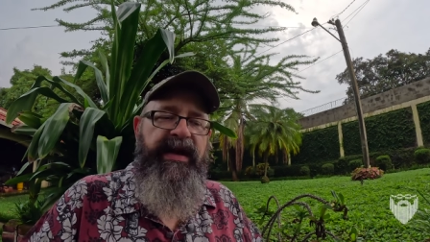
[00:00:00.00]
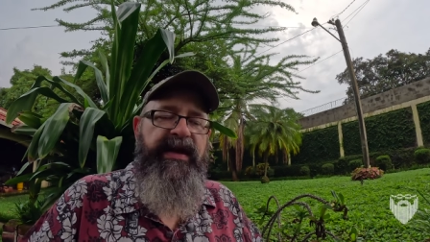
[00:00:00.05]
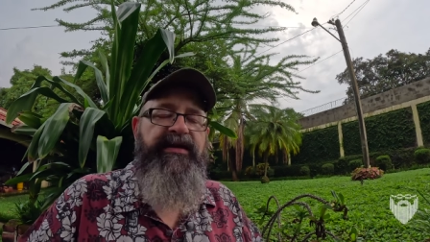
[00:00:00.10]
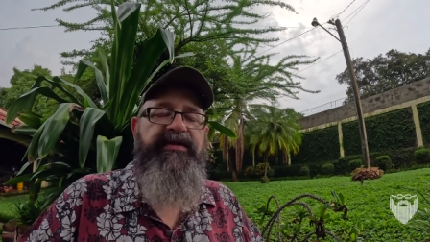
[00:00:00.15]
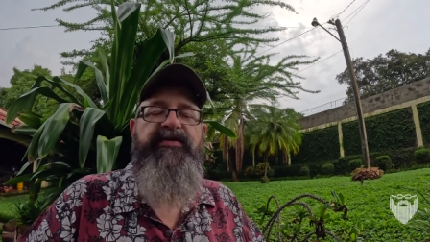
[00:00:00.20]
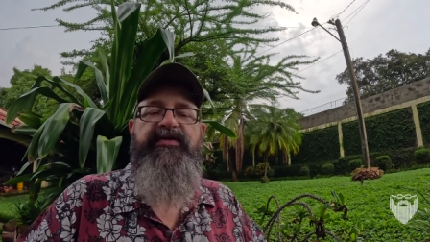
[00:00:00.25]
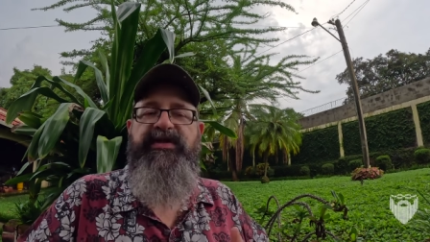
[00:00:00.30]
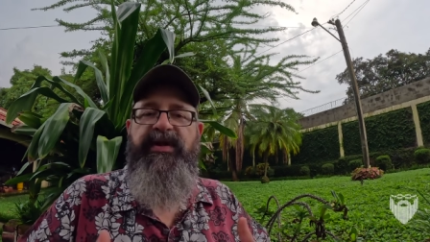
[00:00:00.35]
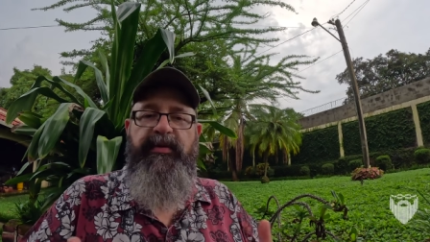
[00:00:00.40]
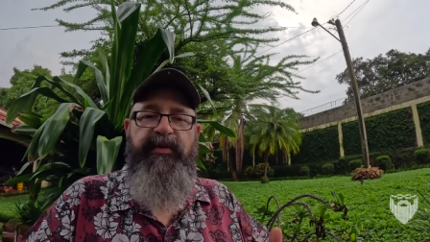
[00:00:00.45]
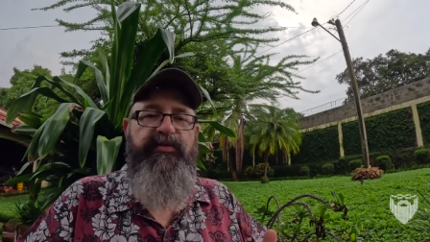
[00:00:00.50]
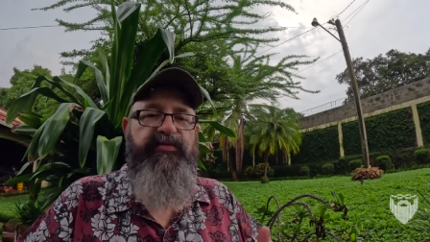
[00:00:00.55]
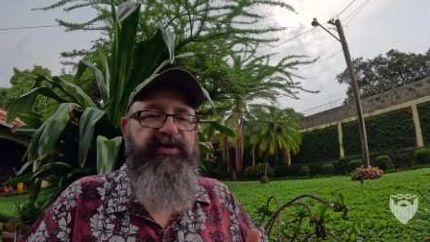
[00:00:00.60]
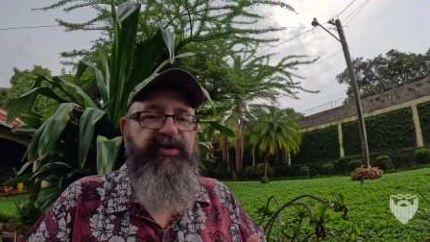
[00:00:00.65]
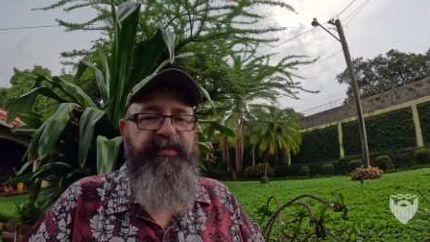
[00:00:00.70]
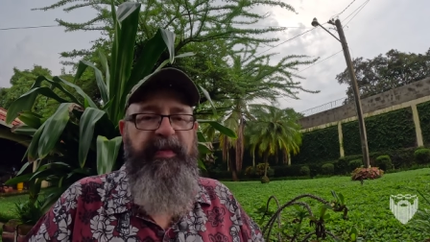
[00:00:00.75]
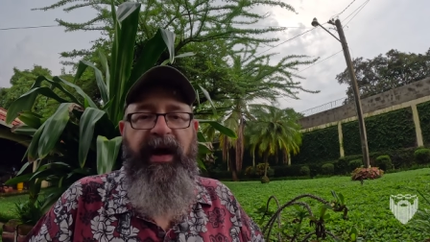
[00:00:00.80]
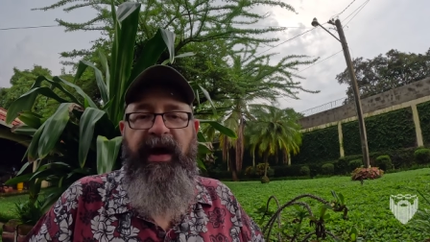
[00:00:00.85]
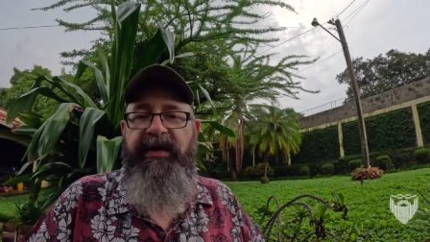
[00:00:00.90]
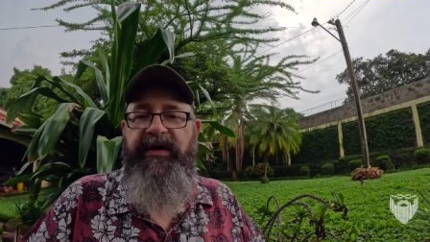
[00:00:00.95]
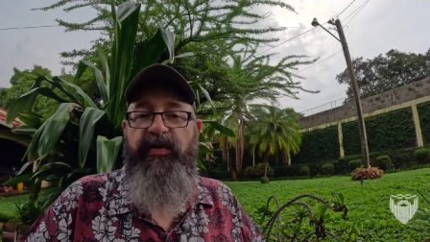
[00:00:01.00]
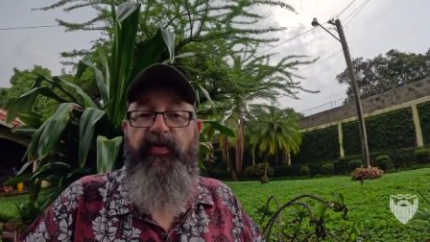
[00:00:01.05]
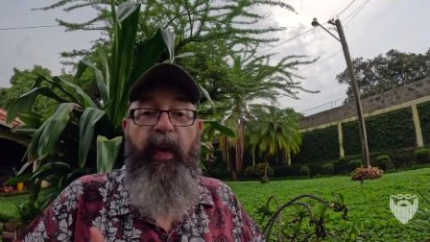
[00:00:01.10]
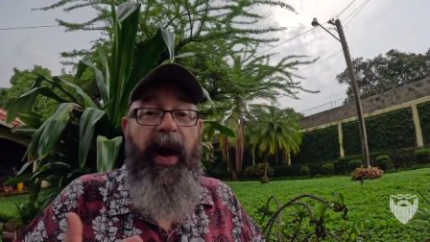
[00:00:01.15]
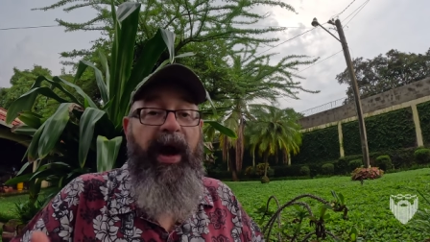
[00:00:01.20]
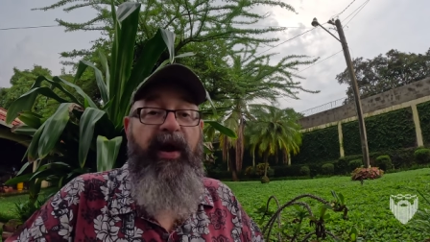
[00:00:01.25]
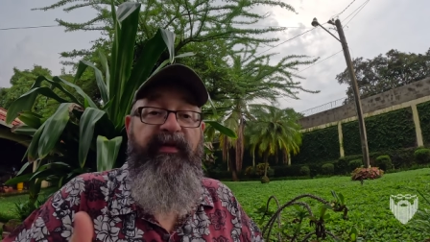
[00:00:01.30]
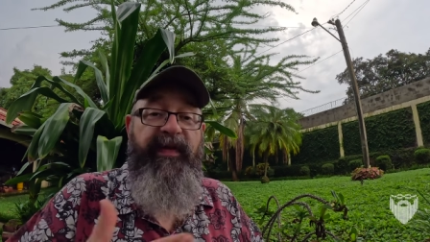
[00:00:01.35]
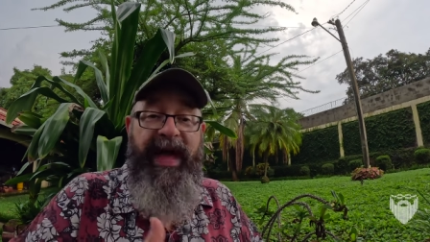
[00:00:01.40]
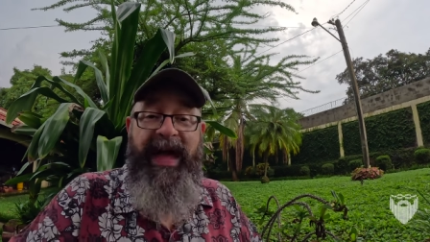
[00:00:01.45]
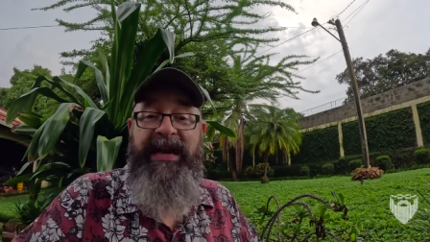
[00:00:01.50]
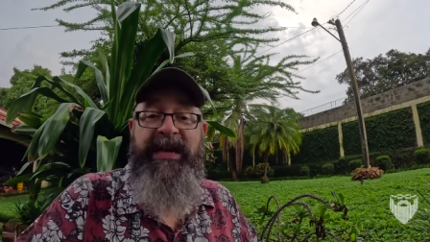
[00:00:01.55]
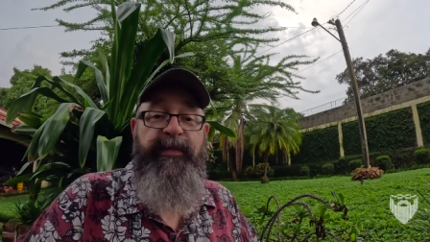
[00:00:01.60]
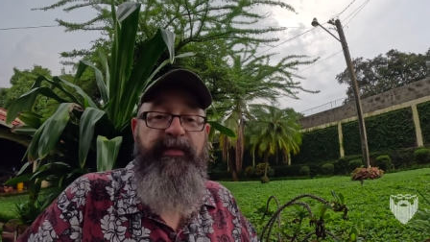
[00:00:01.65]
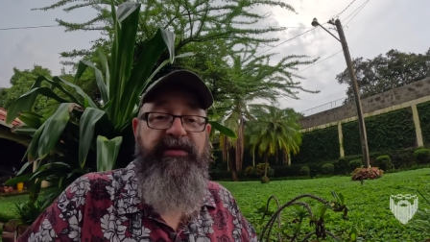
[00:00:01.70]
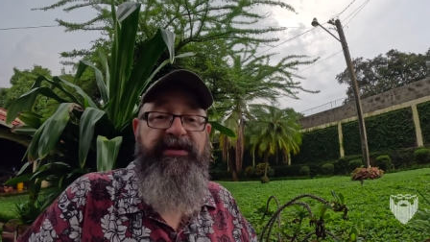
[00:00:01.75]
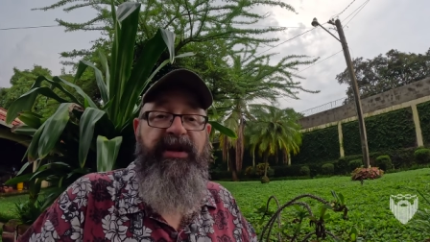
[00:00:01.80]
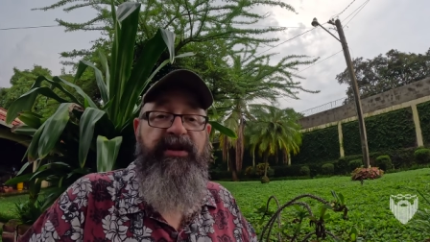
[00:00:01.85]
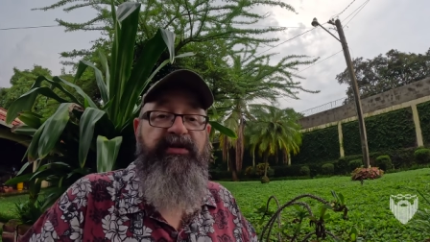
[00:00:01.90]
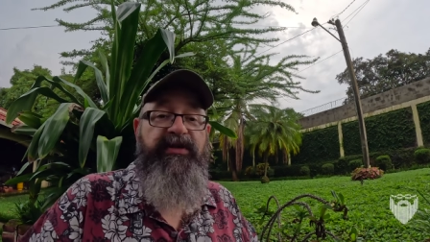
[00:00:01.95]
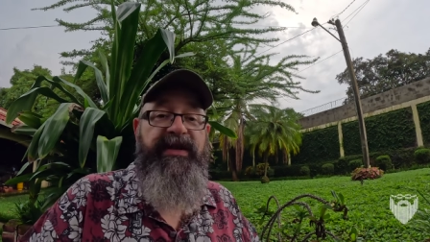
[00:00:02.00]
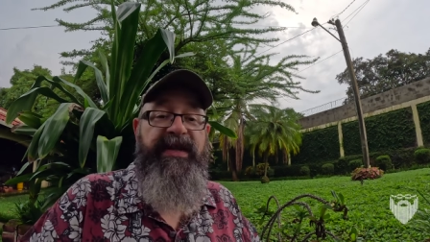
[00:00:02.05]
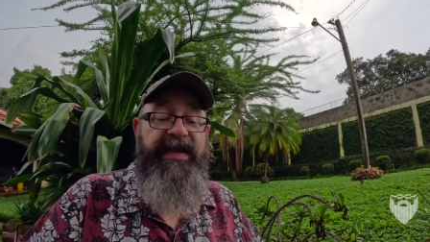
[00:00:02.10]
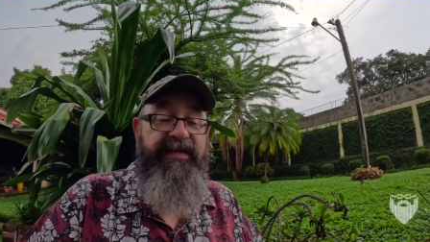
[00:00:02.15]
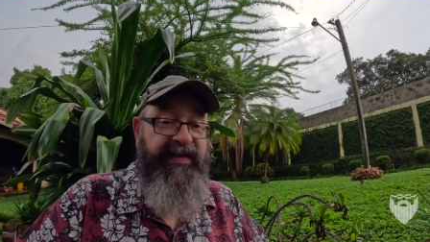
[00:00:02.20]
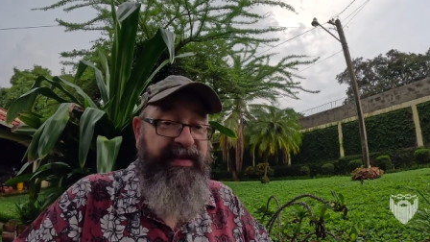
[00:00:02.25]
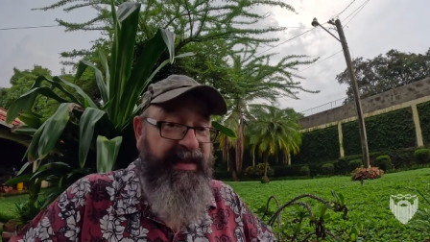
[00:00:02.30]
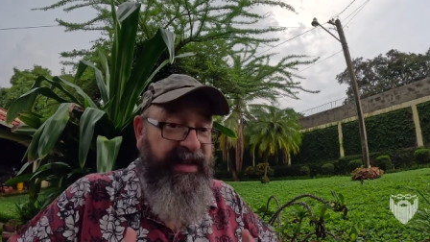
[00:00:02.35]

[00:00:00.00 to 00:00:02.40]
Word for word: So someone responded, wow, if eighty percent are leaving,